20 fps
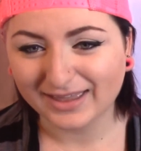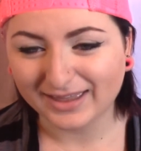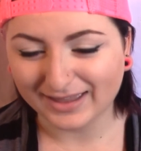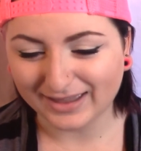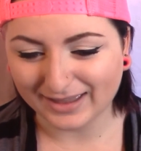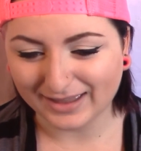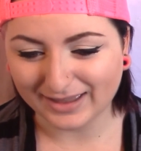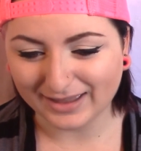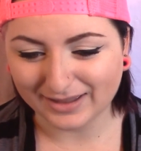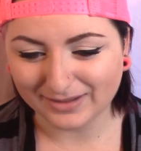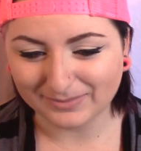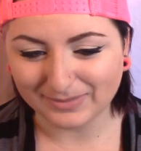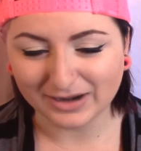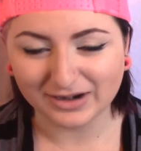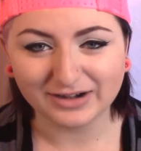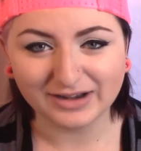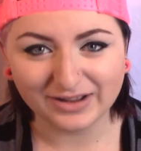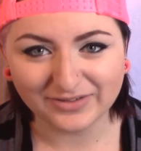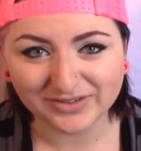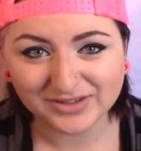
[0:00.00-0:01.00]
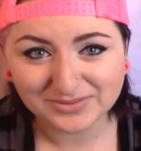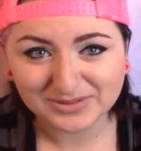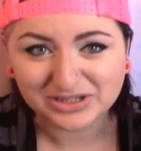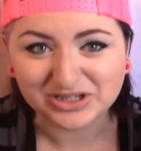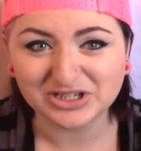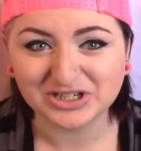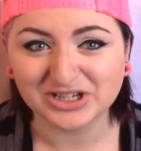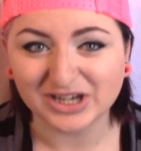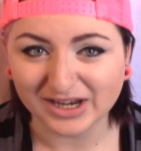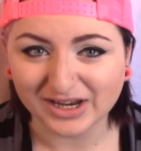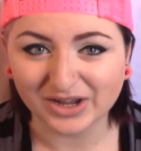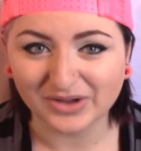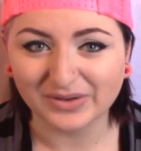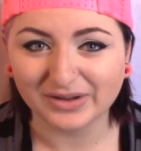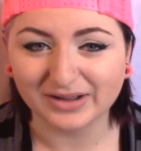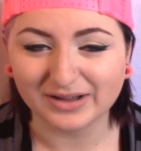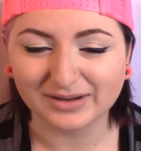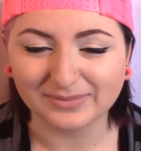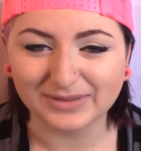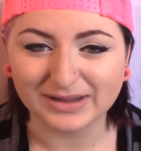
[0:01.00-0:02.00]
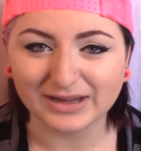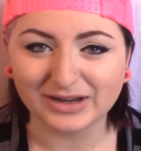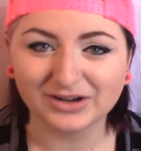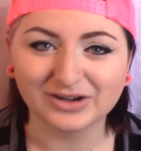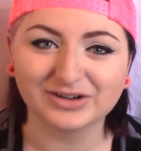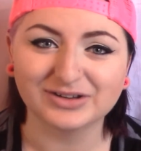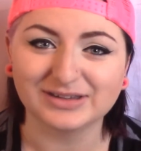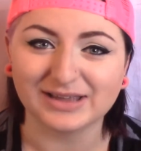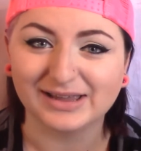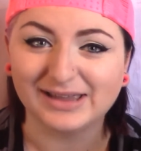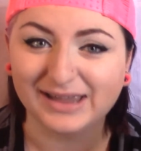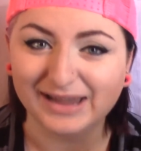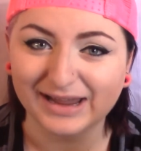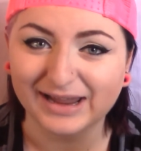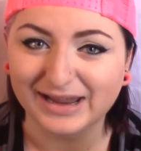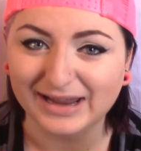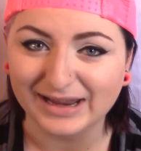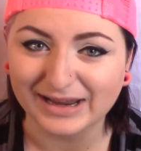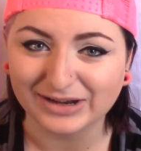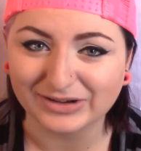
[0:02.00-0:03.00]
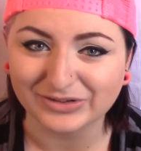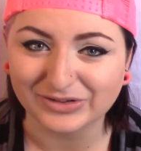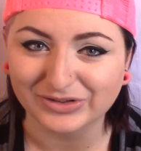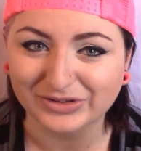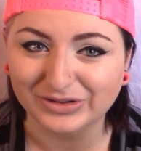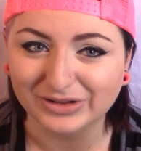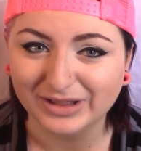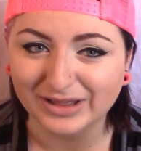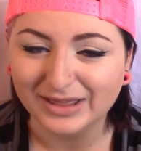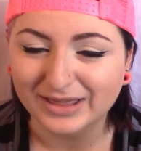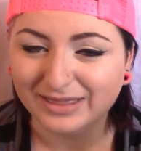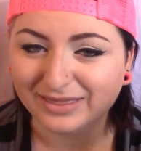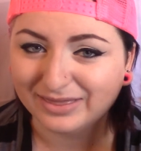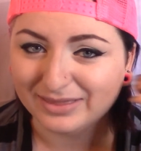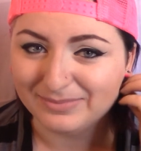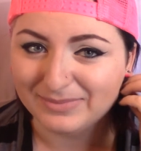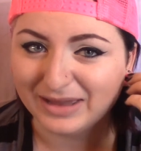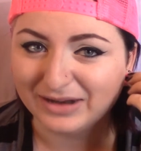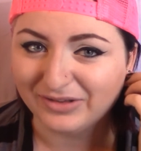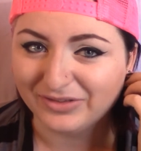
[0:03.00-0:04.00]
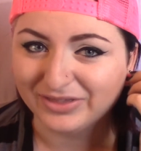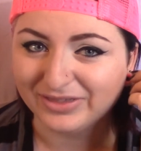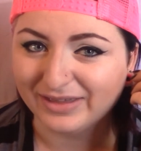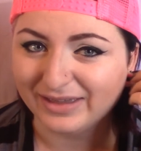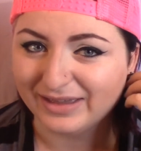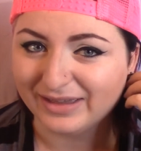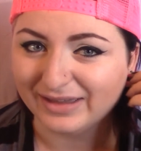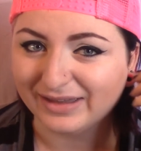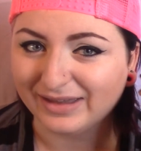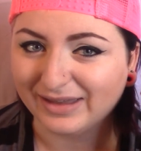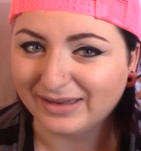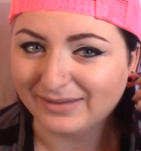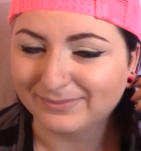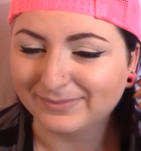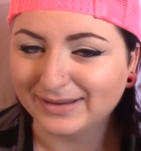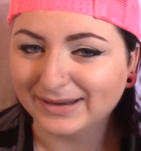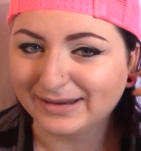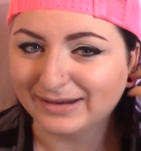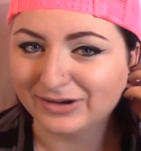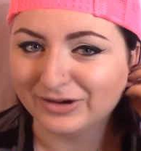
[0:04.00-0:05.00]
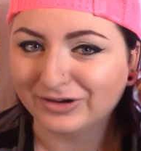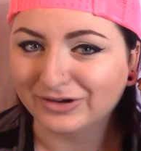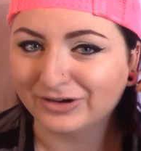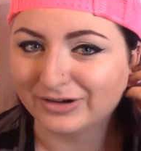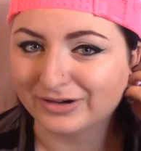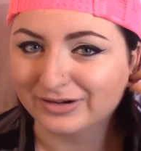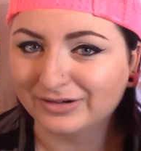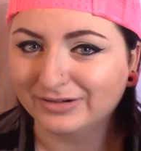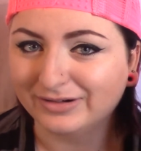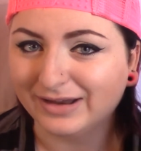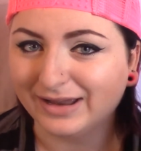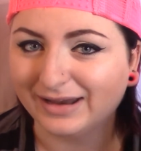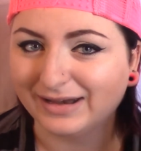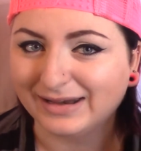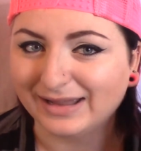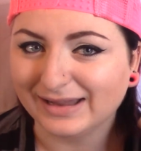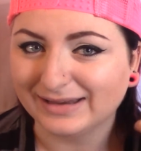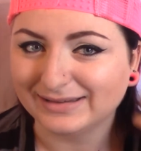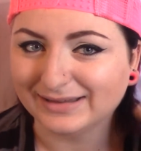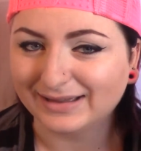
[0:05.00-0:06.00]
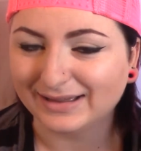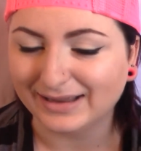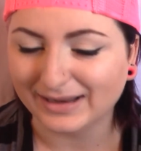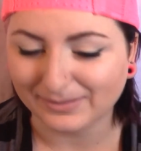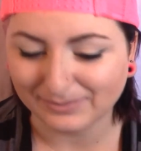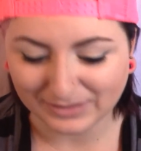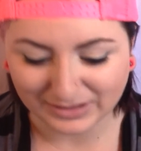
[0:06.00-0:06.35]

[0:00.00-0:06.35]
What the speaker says: I already have so much shit going on in my ears. I can't handle the metal thing in my ear at nighttime.